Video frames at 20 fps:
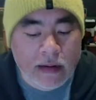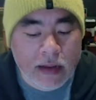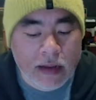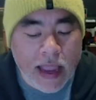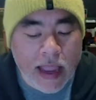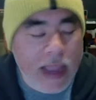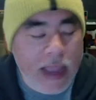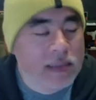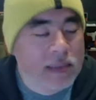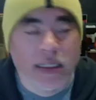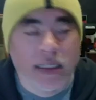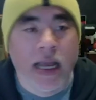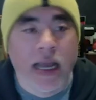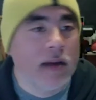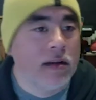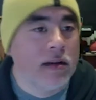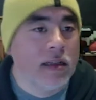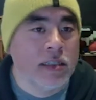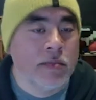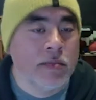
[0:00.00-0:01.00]
hands
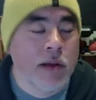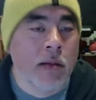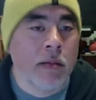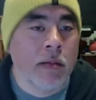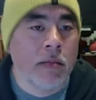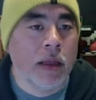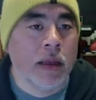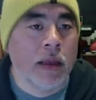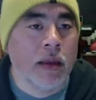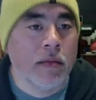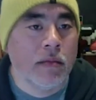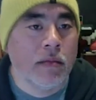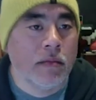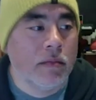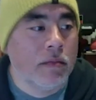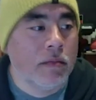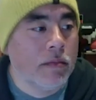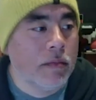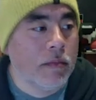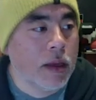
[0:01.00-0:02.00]
down is probably,
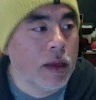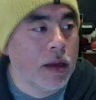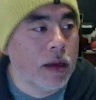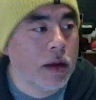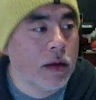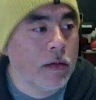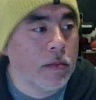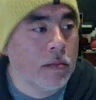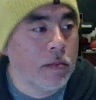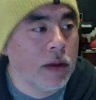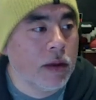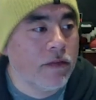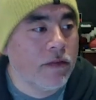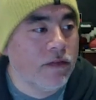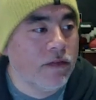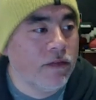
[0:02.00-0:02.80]
you know, my